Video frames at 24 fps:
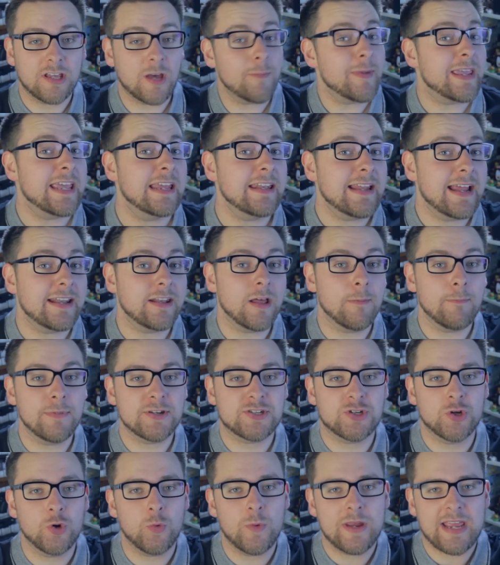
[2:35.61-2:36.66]
Coming in at number
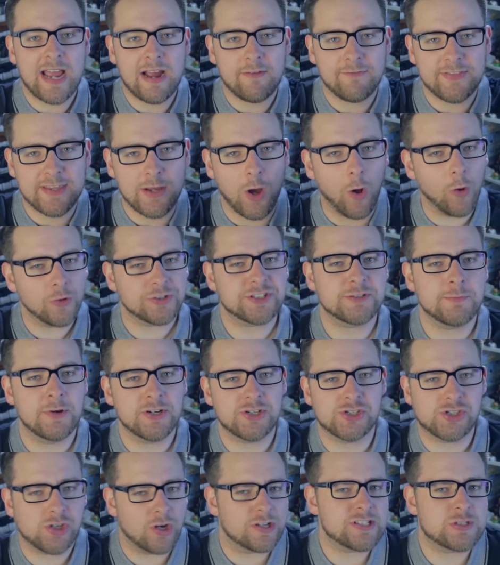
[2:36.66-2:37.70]
2, we have the
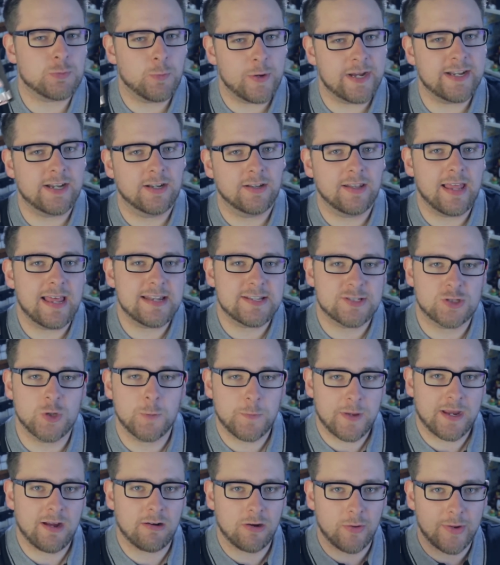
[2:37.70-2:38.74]
ultimate Joss Whedon-led
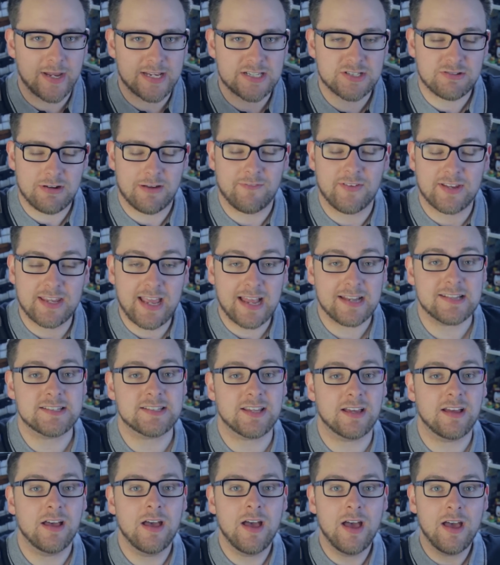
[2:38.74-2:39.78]
superhero
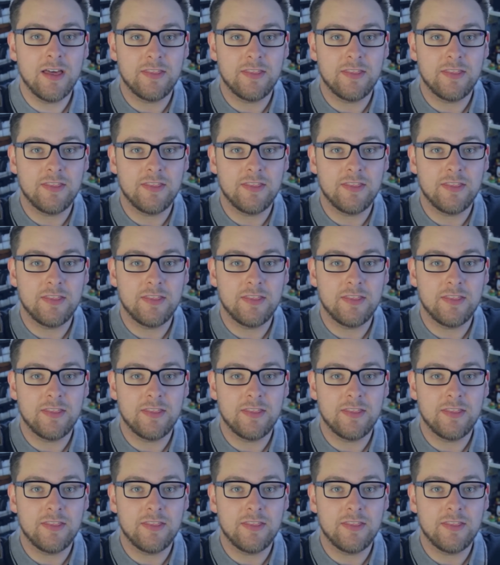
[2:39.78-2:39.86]
extravaganza,